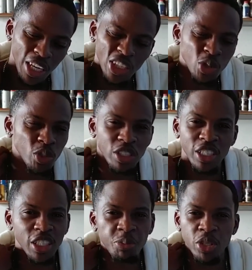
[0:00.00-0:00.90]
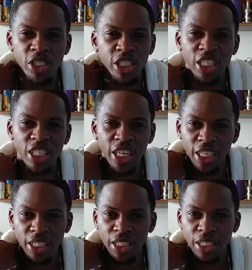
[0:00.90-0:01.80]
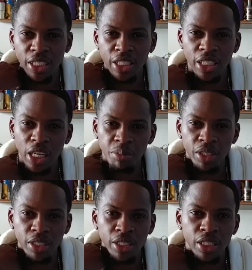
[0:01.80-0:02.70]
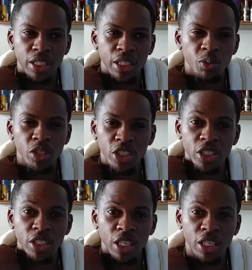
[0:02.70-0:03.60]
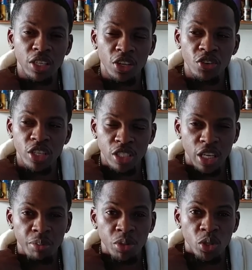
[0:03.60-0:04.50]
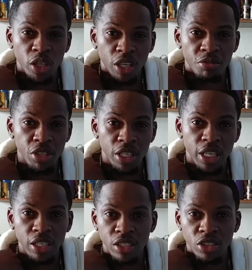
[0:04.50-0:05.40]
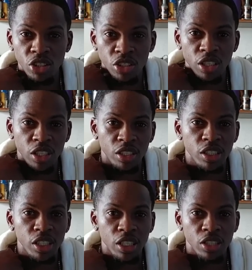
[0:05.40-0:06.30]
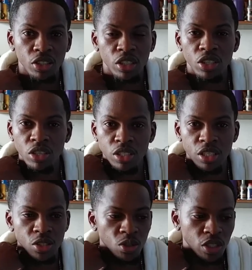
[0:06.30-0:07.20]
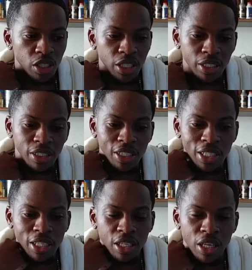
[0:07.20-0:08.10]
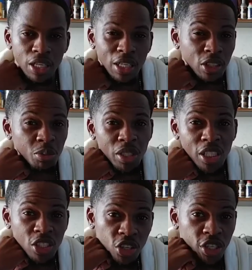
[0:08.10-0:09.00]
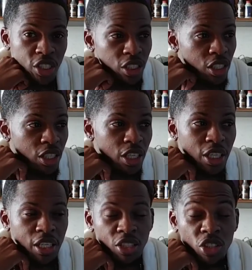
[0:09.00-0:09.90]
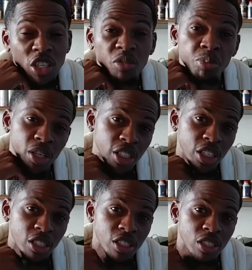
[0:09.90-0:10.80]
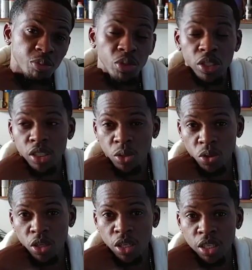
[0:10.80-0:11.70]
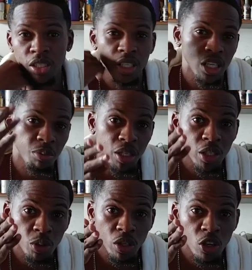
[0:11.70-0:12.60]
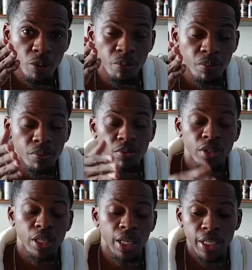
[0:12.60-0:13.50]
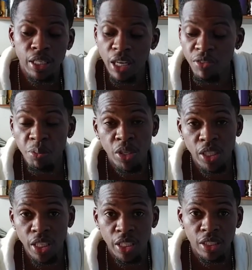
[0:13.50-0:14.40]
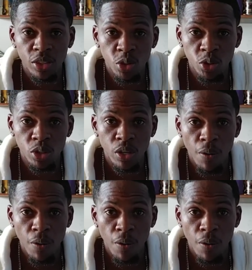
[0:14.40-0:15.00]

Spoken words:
just wasn't in the position then, you know what I mean? Which is another reason I'm doing a video like this, just to let, you know, the youngsters know out there that, you know, not to be discouraged. Just have patience, put in the work, you know what I mean? It will come. I didn't have the money then to